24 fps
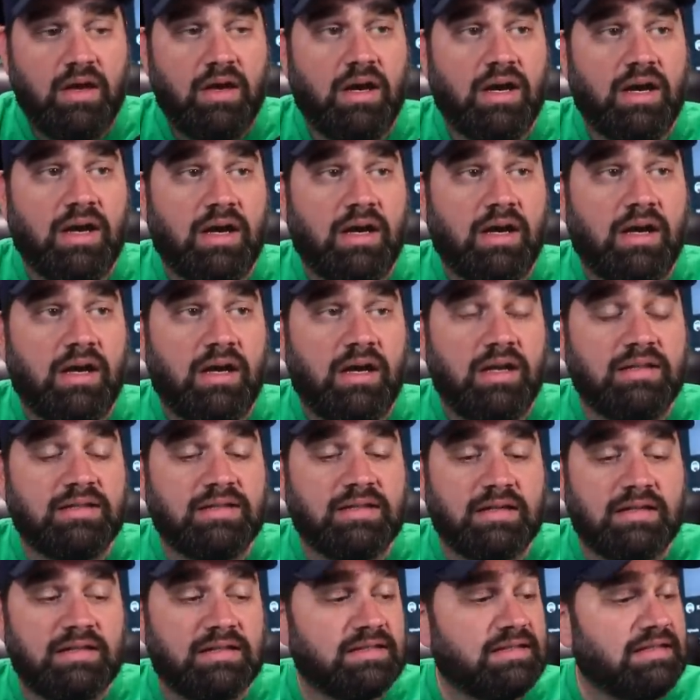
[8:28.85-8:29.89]
and it's
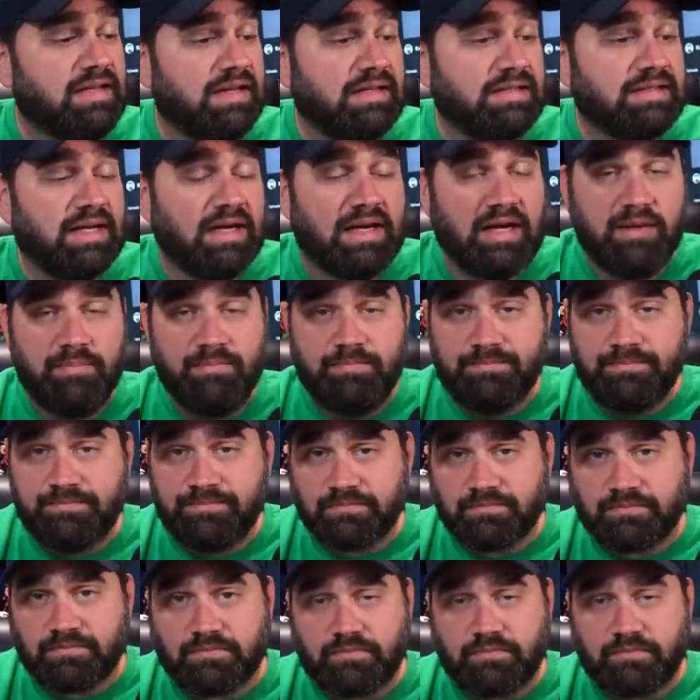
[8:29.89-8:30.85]
going to just take time.